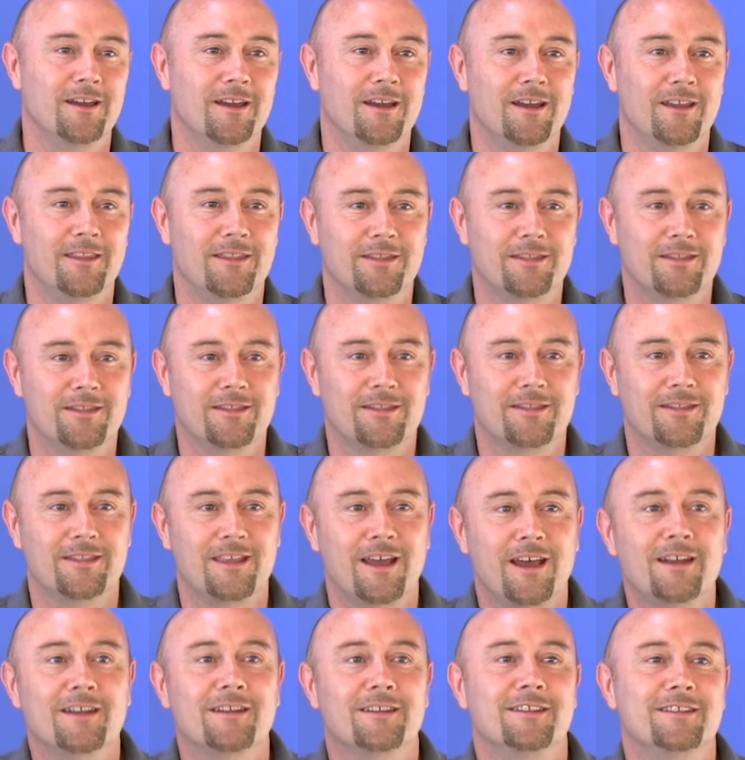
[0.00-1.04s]
And
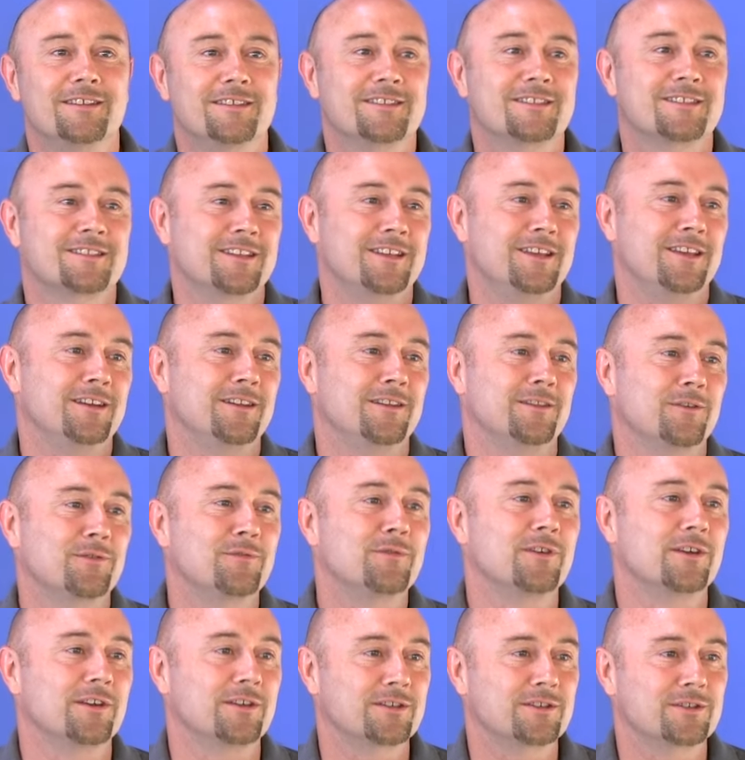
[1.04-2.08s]
that is seen in the
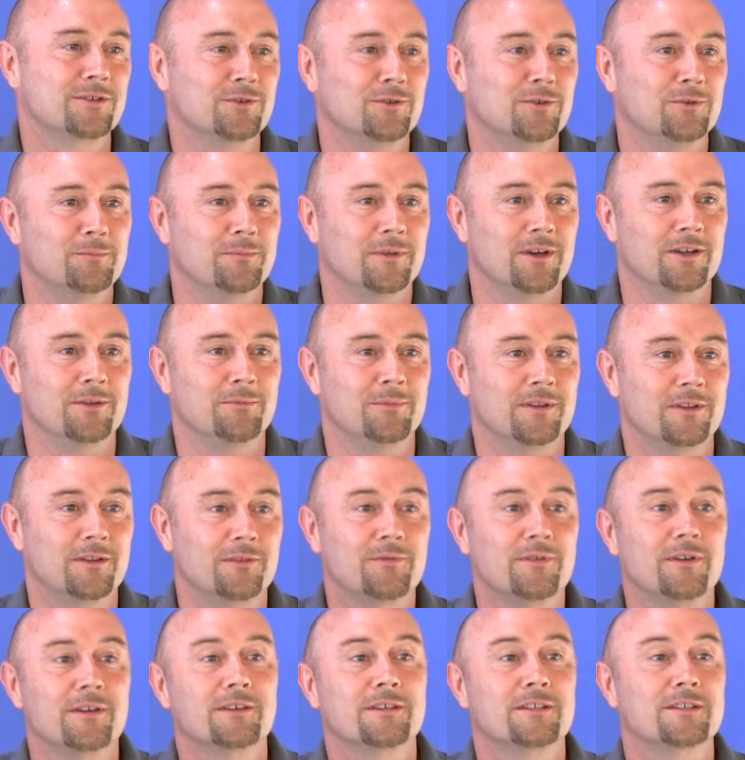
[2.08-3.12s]
first short moment, the
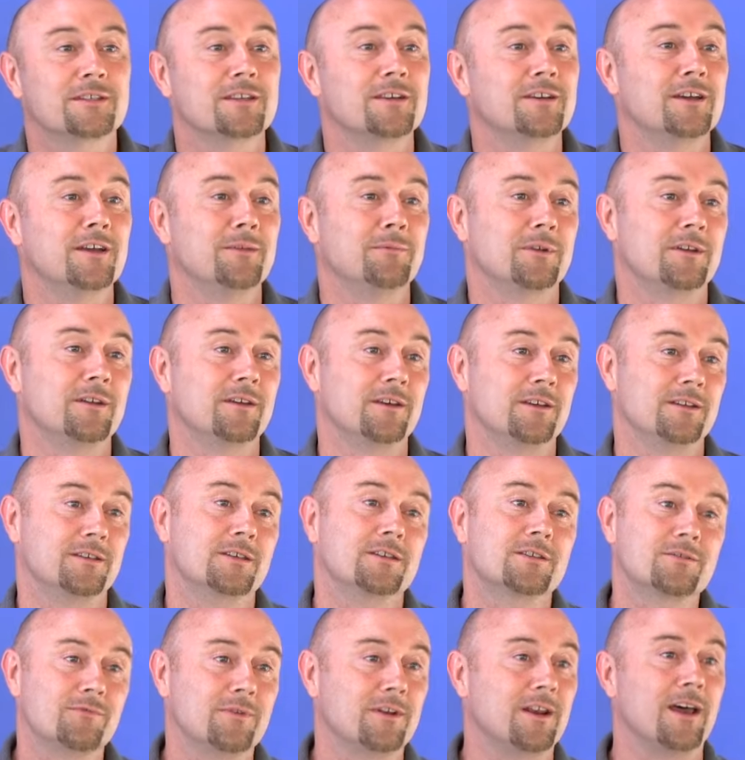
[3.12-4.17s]
first time that I
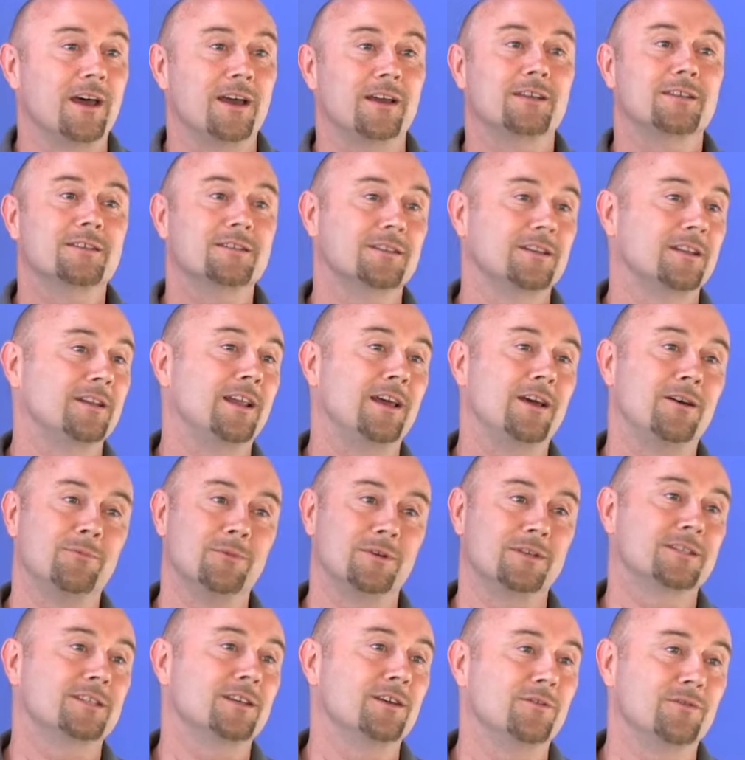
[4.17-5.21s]
just relax and allow
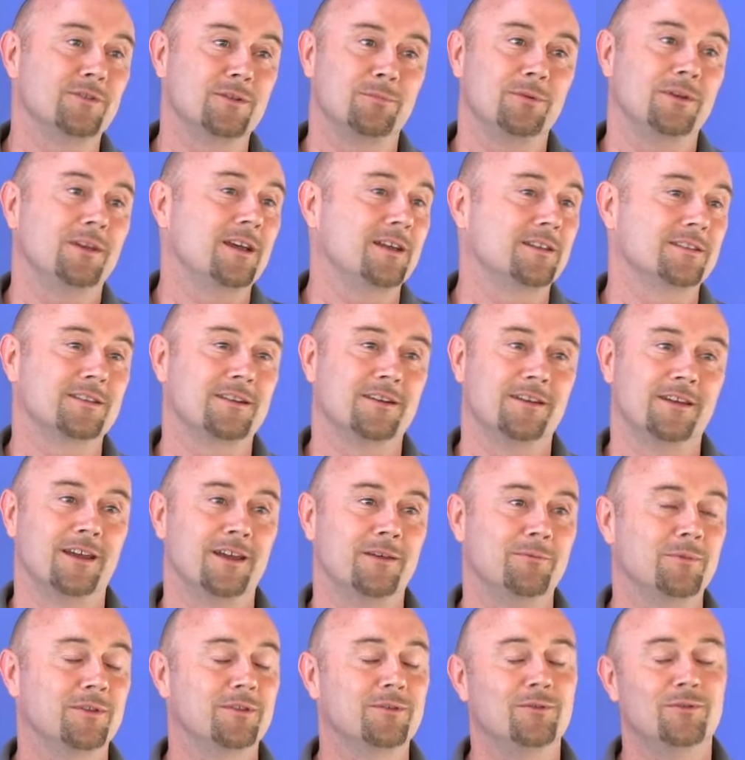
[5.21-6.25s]
myself to be as I
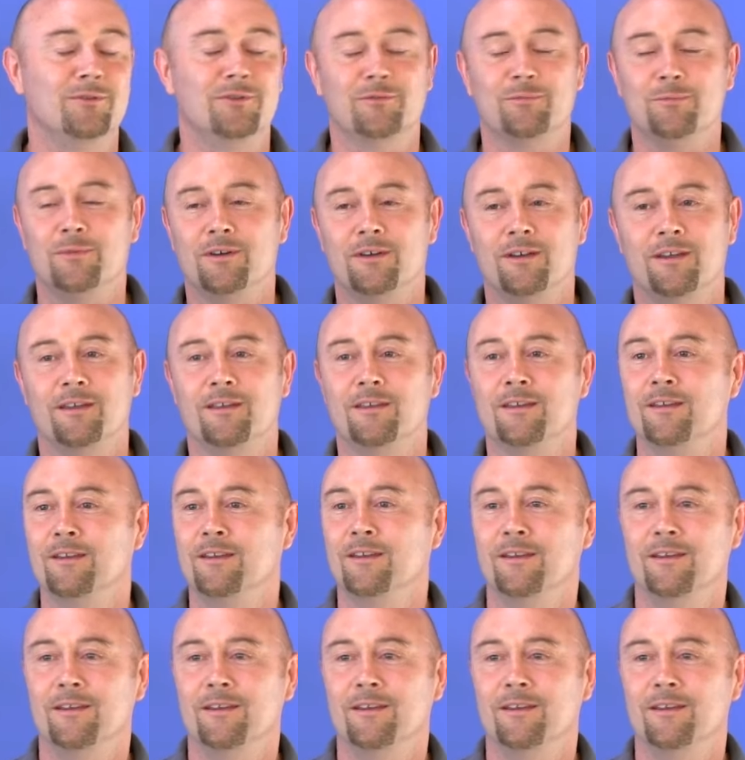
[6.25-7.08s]
am, with all of my